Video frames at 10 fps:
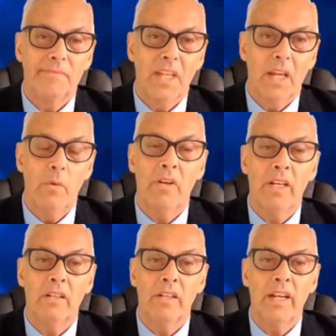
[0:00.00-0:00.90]
I'm only
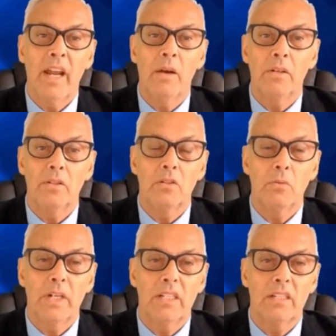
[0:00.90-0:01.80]
on there now on 2
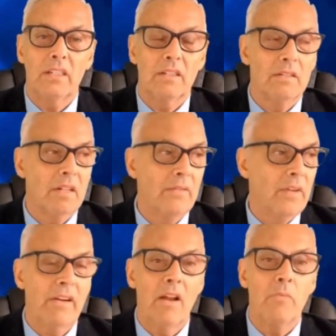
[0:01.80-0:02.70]
weeks.
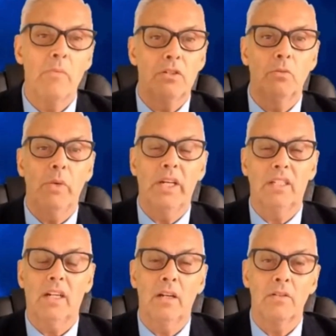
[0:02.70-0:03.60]
They're allowing me 2 weeks to
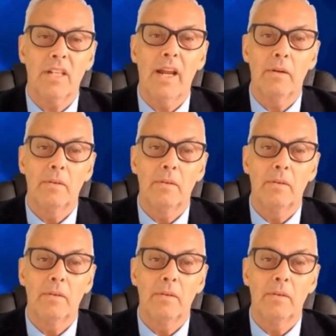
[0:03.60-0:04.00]
close down.